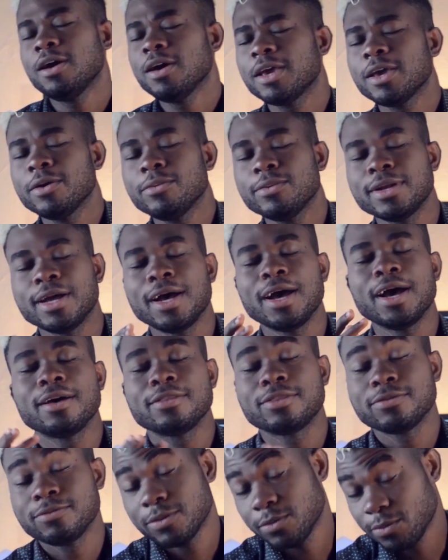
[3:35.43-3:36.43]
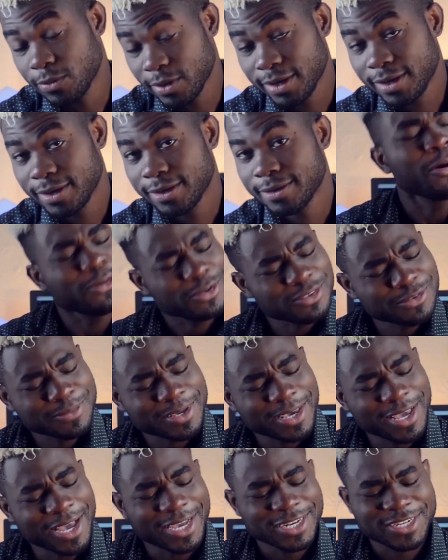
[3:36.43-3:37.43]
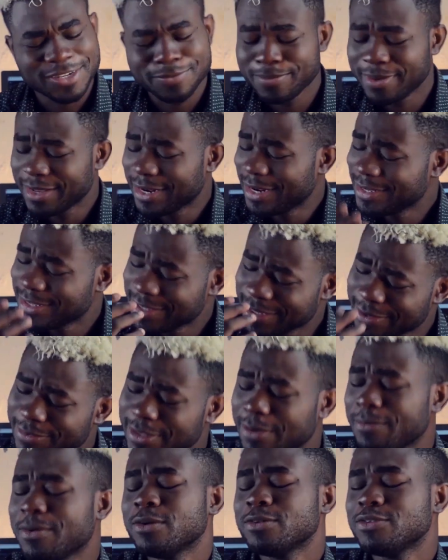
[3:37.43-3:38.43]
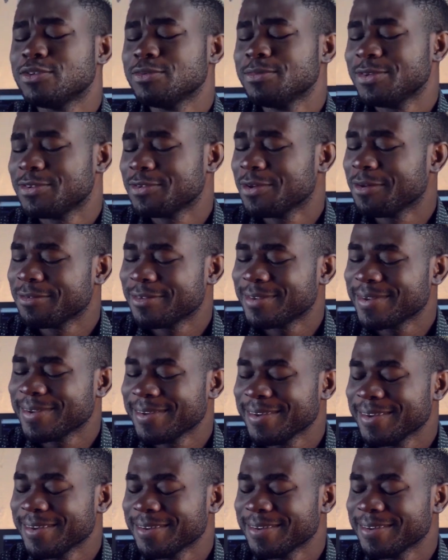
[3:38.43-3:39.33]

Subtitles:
Okay, with that out of the way, I want to be harsh, but at the same time, I want to be soft.